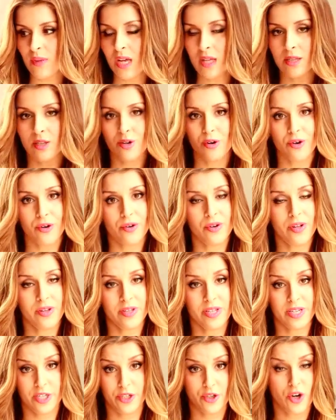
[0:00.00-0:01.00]
learn
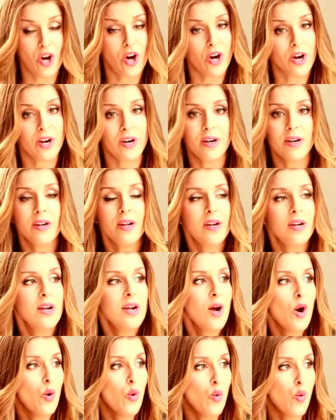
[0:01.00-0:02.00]
the guitar
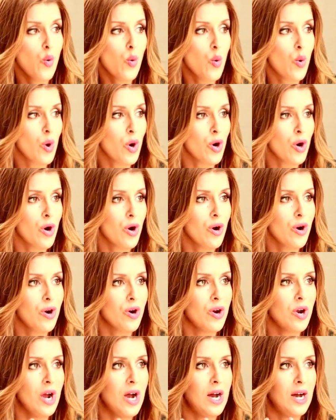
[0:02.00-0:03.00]
or